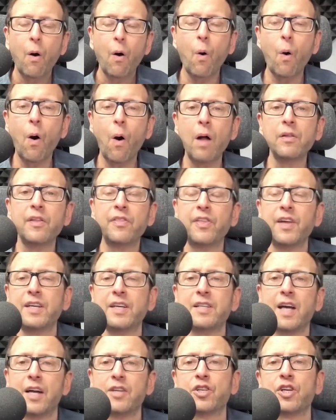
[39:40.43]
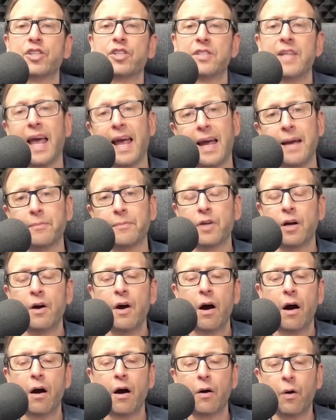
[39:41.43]
All the things I just named
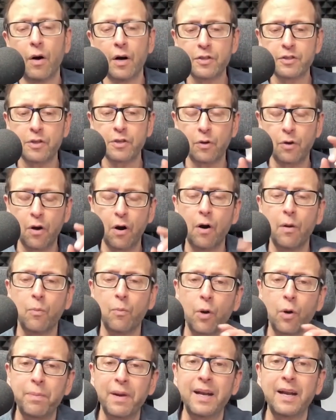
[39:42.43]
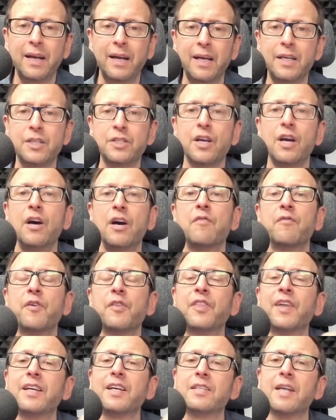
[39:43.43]
are also comorbidities
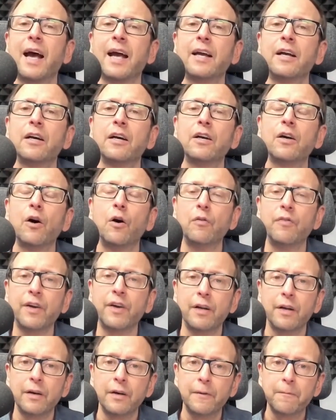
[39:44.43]
for things like COVID.